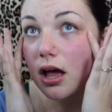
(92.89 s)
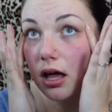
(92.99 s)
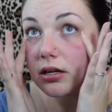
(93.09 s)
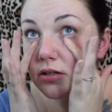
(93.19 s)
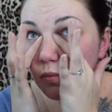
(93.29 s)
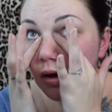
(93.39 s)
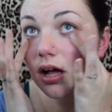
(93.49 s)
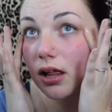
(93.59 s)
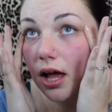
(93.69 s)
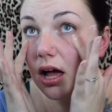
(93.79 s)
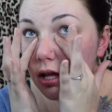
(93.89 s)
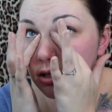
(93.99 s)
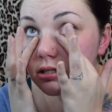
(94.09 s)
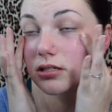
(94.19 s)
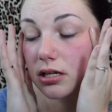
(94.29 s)
and as well
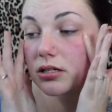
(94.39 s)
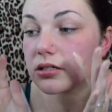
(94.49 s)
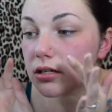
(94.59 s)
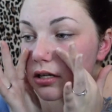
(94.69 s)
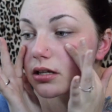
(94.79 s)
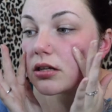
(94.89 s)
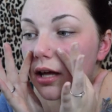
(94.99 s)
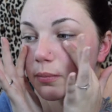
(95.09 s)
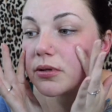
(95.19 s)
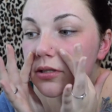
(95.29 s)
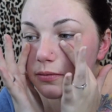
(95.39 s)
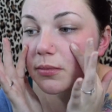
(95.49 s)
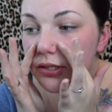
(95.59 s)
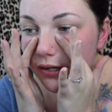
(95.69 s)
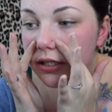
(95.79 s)
as the apples of
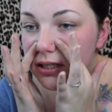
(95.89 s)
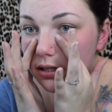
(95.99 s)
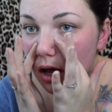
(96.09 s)
my cheeks.